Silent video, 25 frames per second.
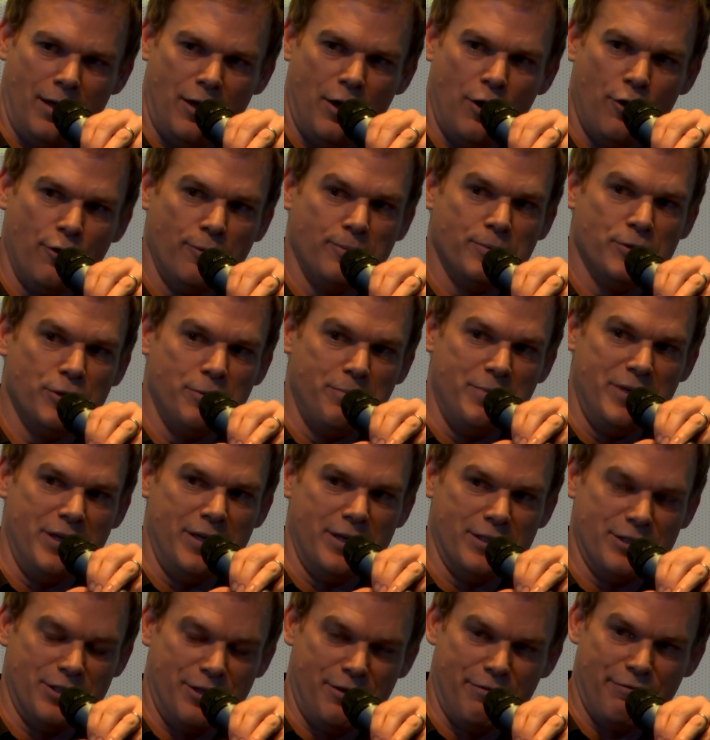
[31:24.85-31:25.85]
hope to be
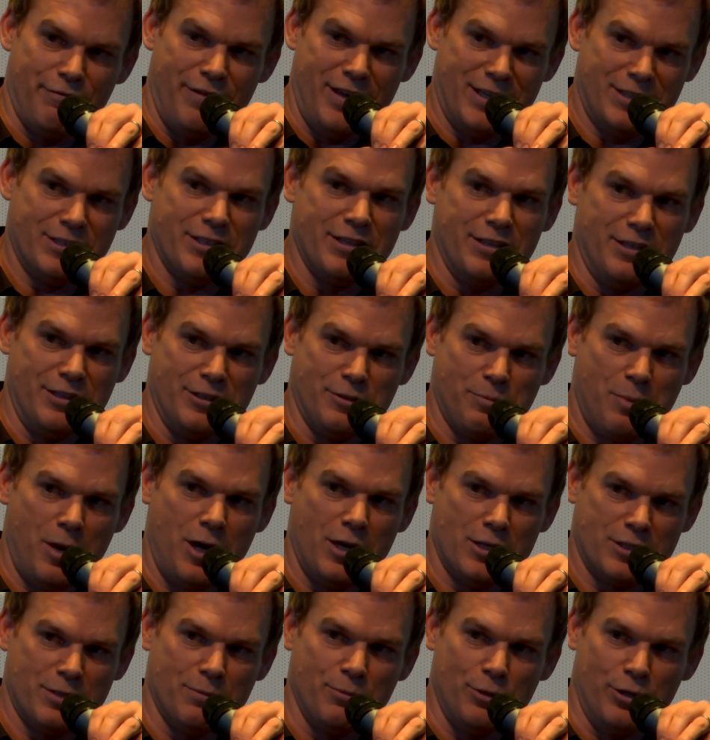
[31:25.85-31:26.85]
as invested as
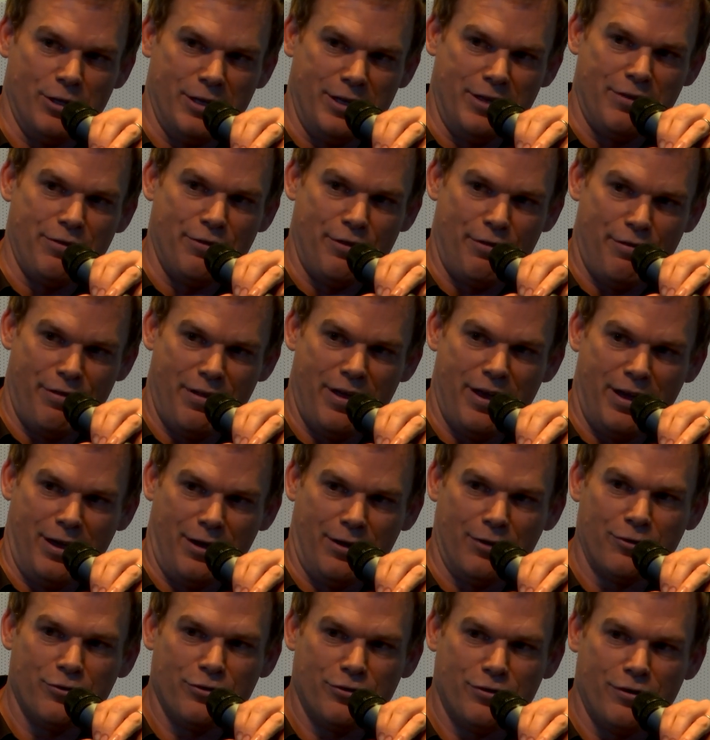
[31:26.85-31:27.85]
possible in the thing.
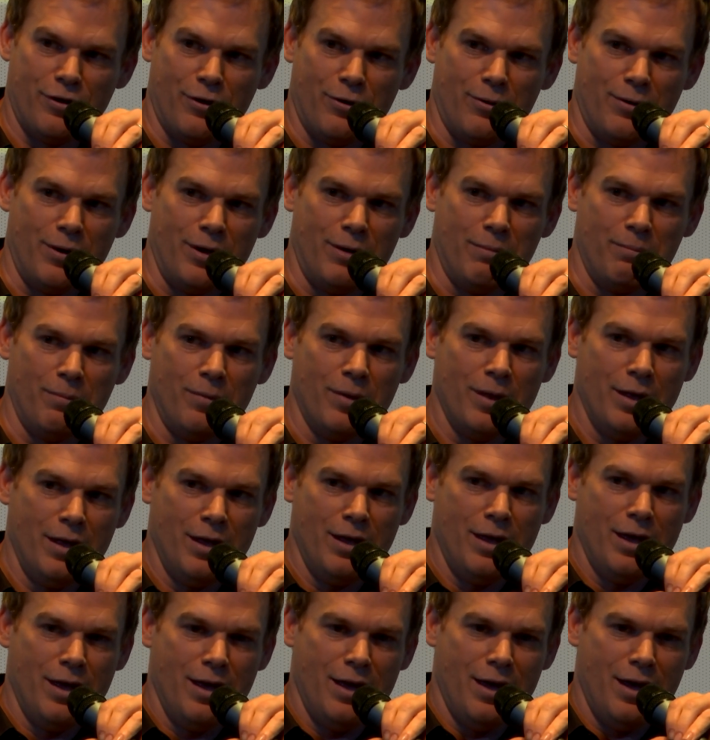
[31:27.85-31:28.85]
So
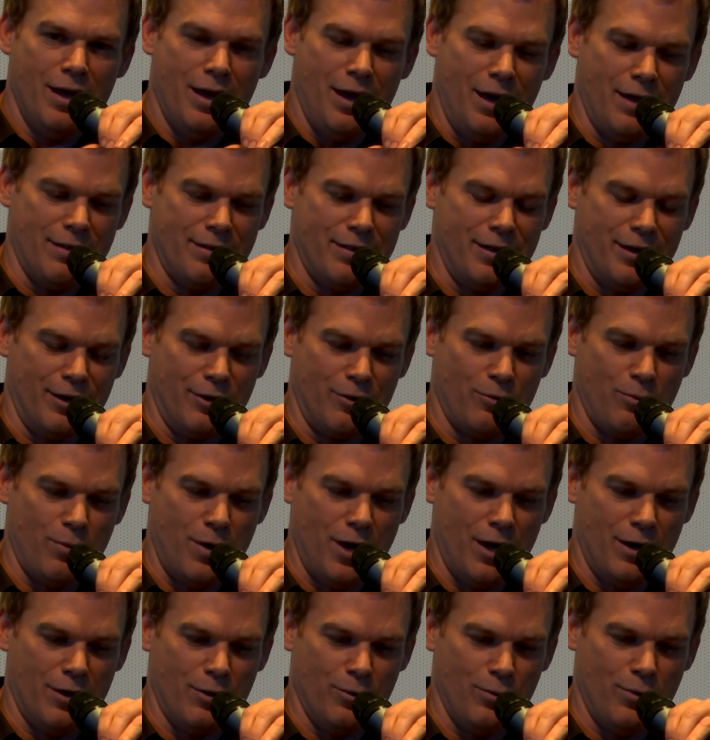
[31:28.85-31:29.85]
I think
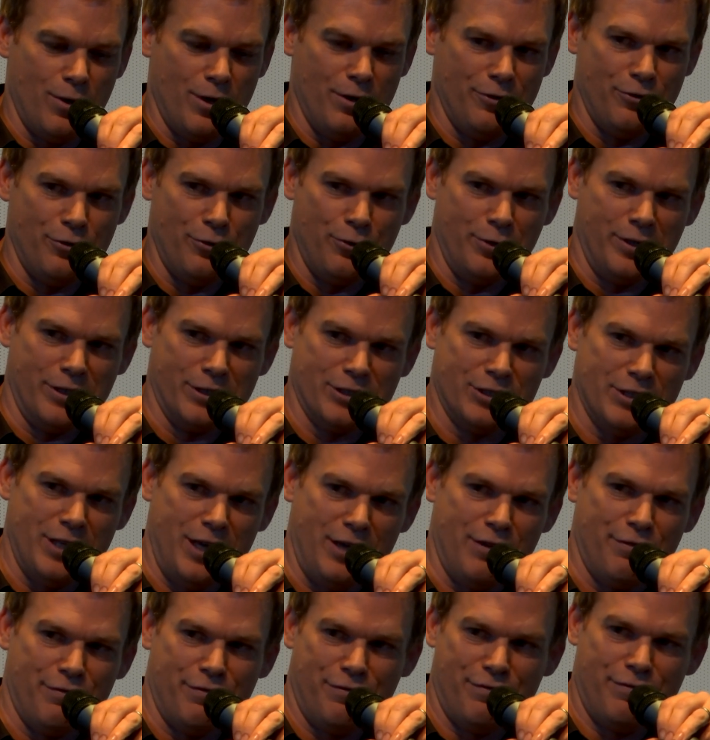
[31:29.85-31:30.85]
while doing
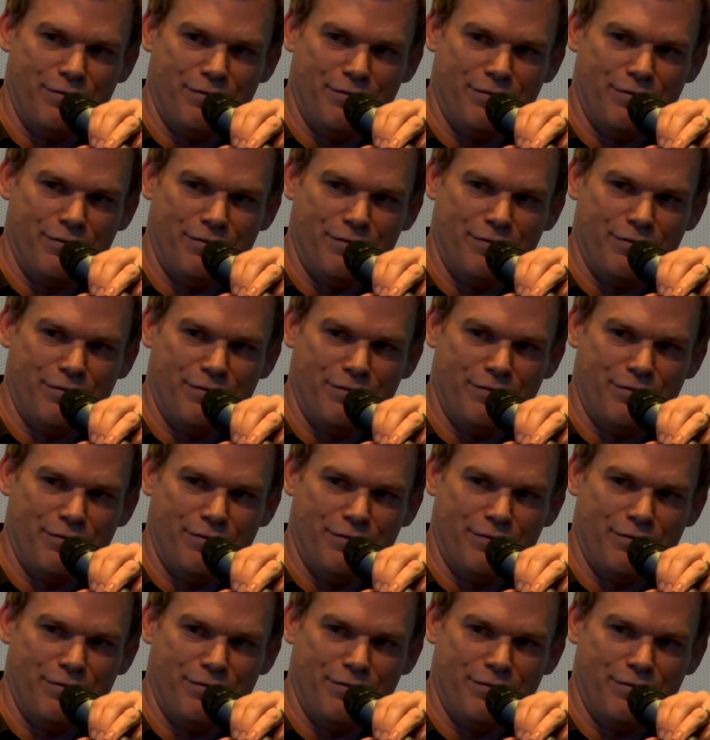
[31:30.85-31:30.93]
Safe,